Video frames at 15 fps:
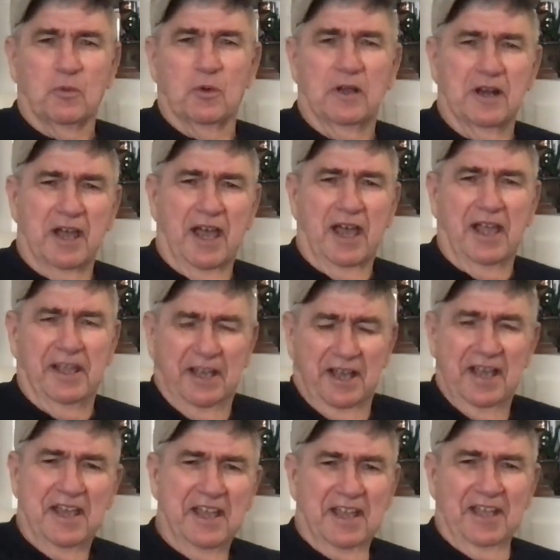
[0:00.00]
one eye
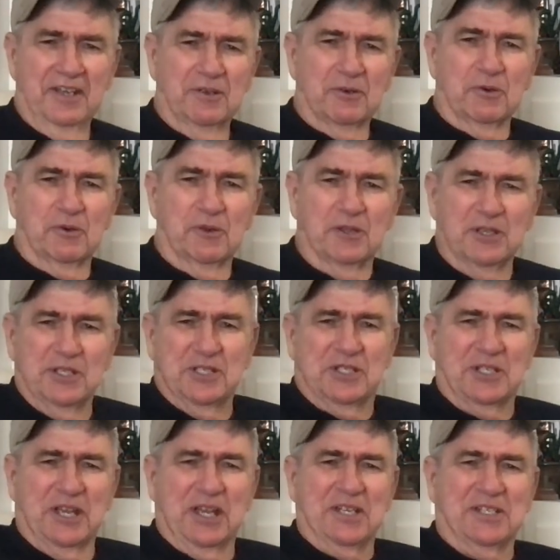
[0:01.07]
and you were really
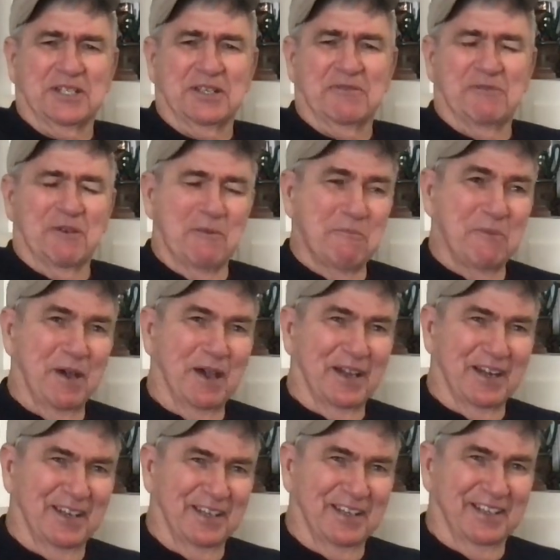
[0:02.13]
sensitive
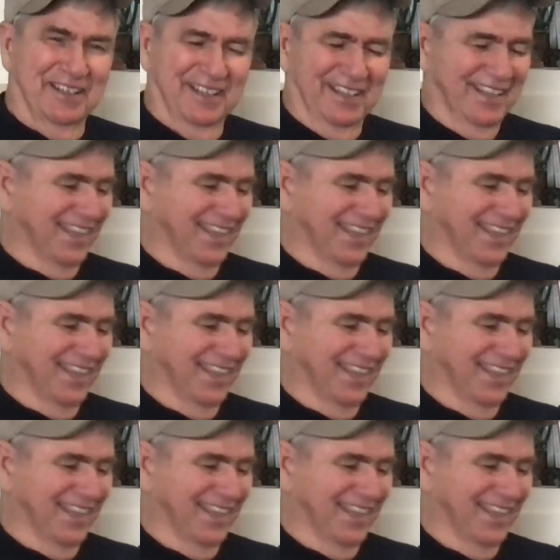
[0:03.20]
about it.